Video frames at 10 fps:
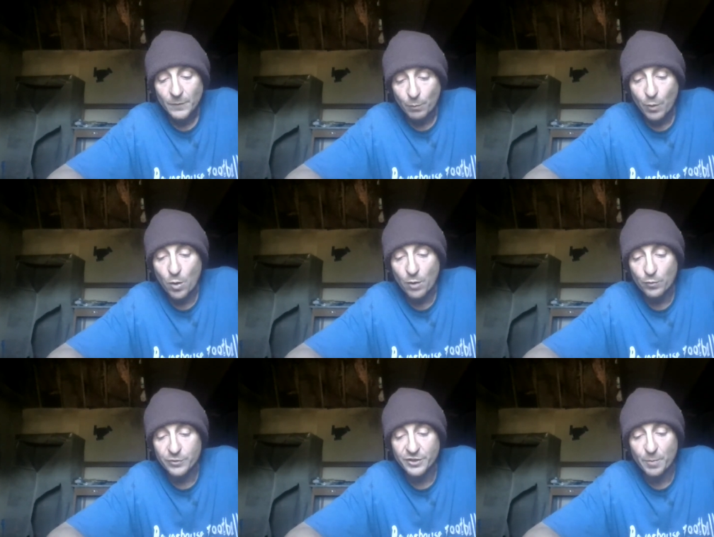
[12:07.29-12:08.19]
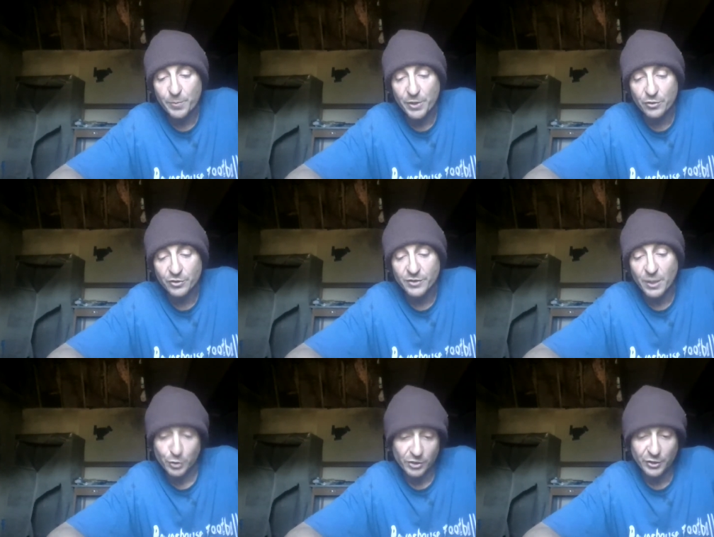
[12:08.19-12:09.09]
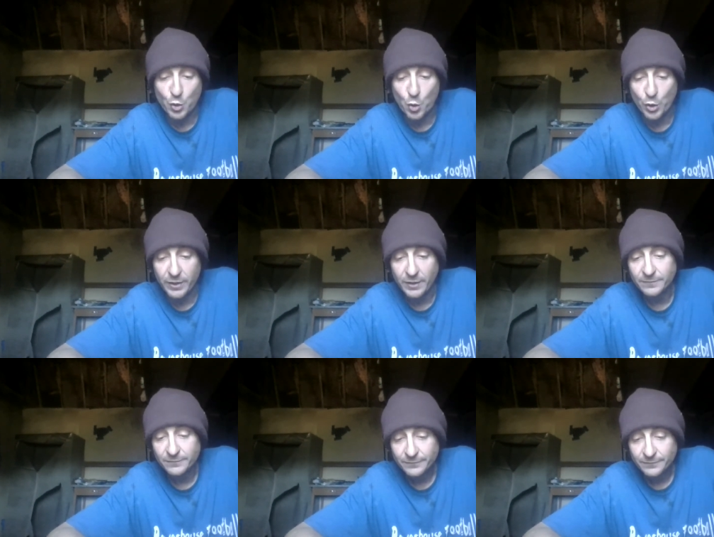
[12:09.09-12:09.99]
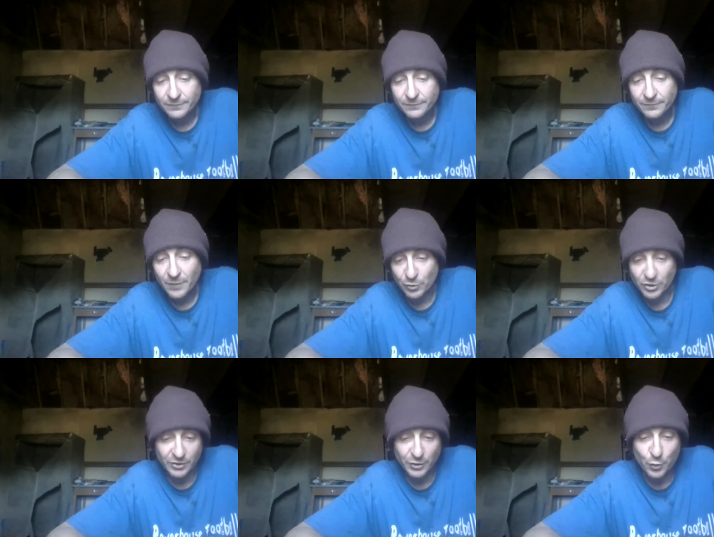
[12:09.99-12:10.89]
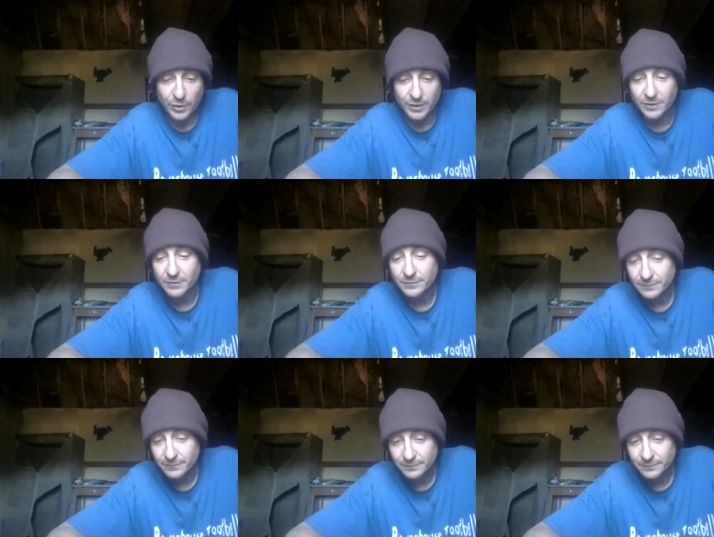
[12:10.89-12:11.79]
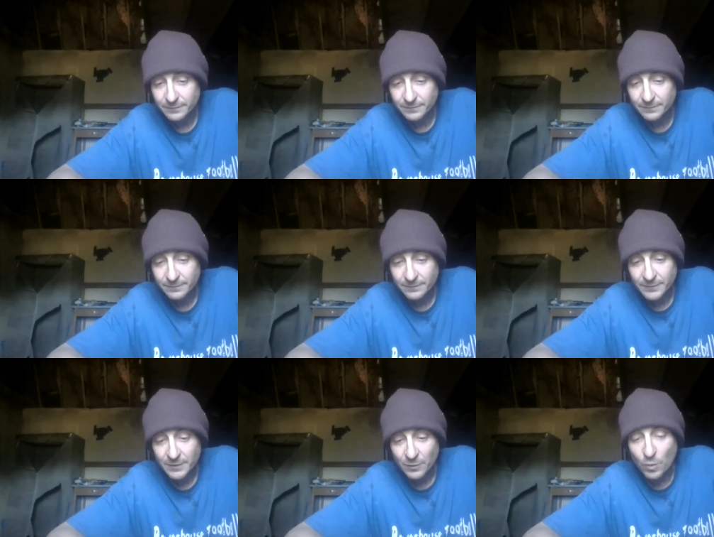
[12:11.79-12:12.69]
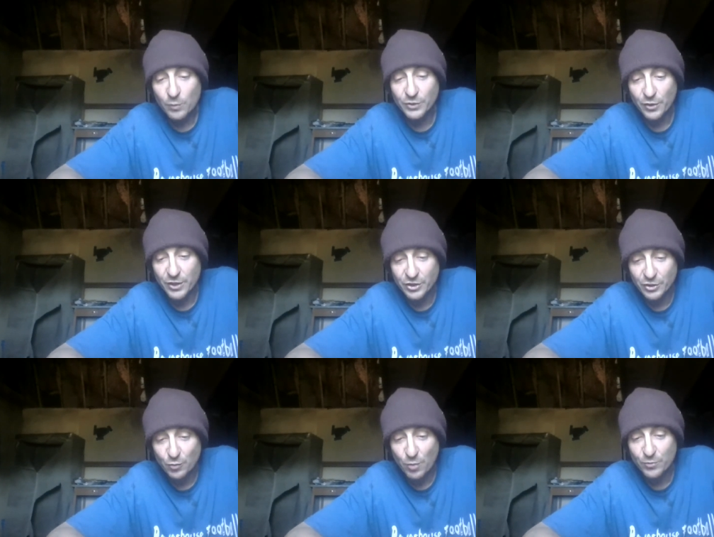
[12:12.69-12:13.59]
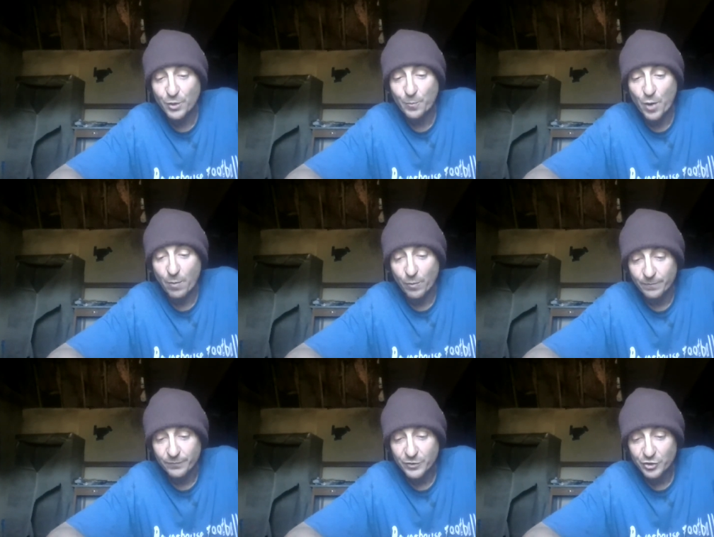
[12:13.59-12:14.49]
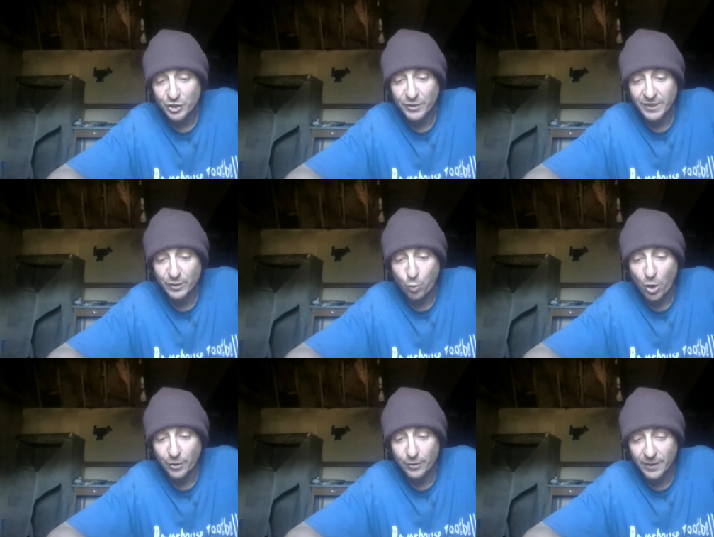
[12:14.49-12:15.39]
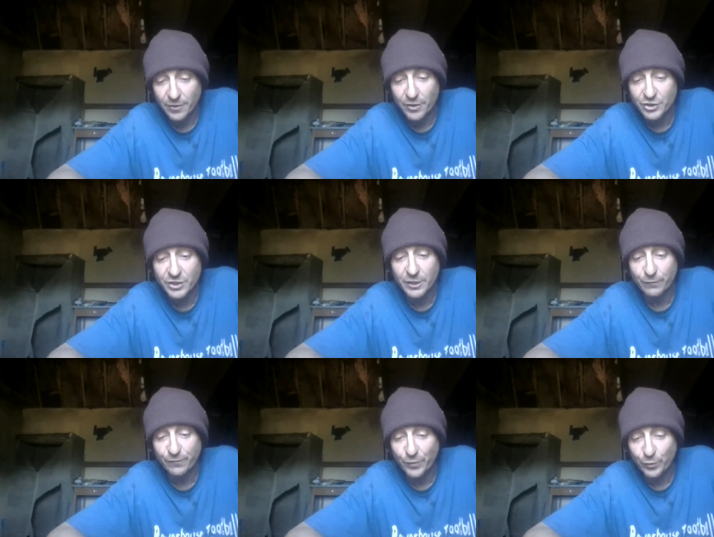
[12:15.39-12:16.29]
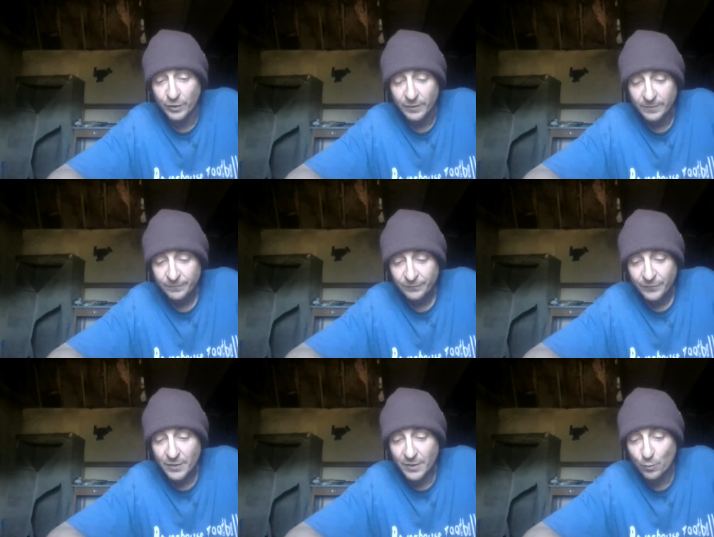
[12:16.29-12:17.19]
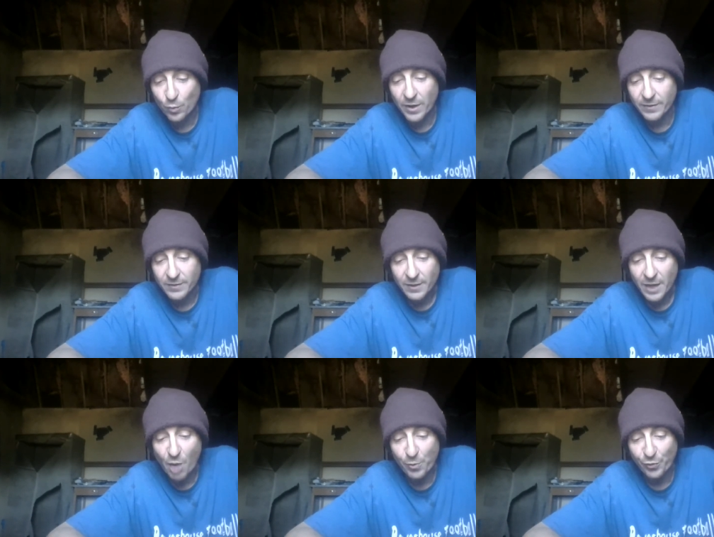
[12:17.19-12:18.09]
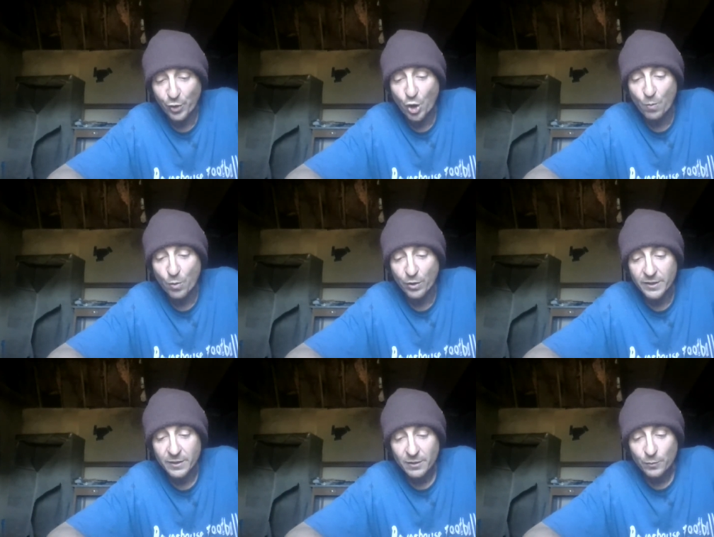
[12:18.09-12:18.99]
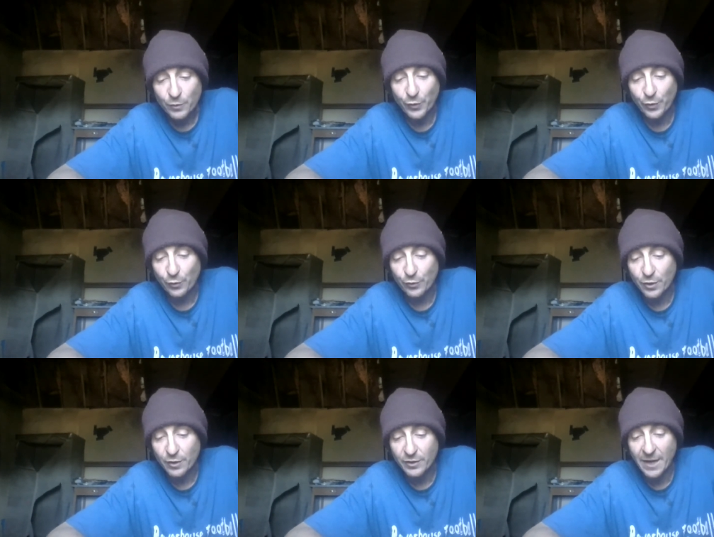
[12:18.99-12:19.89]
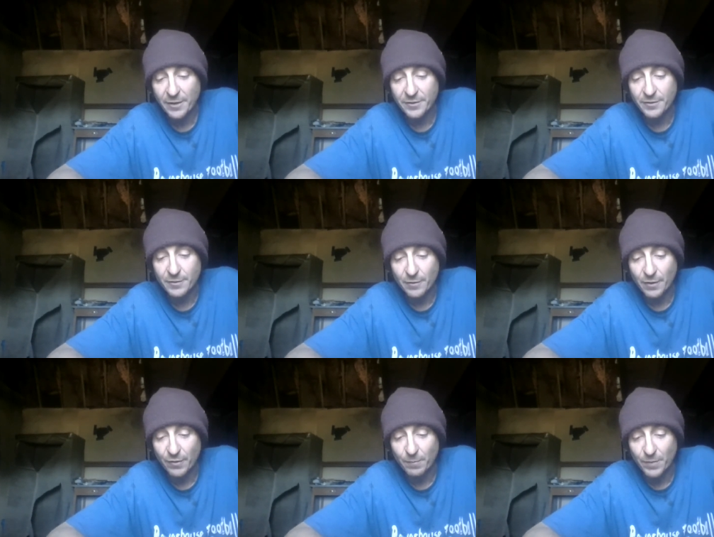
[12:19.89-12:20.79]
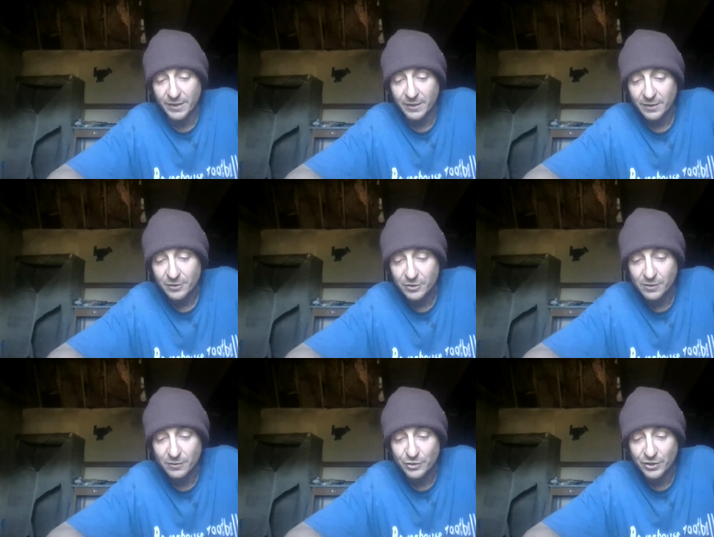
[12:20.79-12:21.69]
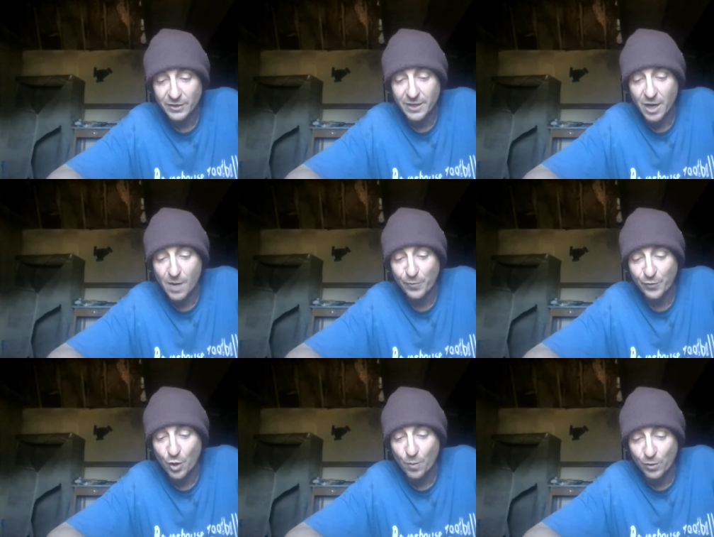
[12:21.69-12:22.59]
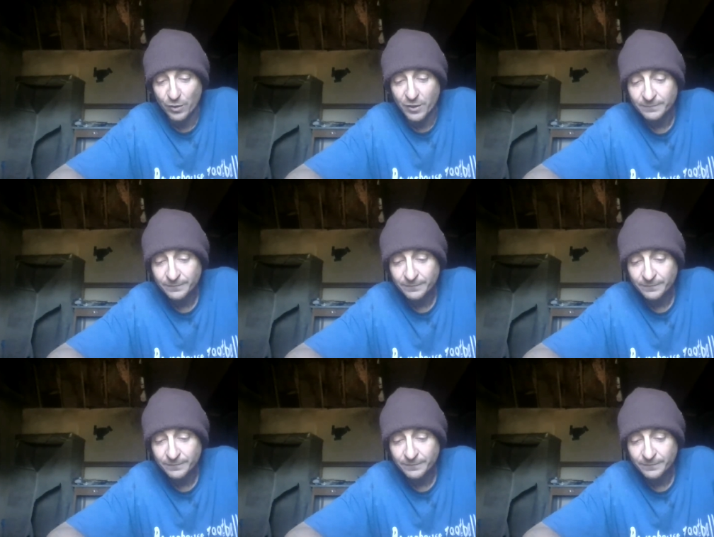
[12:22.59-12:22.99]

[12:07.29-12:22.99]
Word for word: But what was the abusers? They were just annoyed. They were just annoyed. What was their issues? What was their problem? She needed water and then she needed food and then what? Help with her homework? With her uh, counting of the money? She, she needed help with her homework?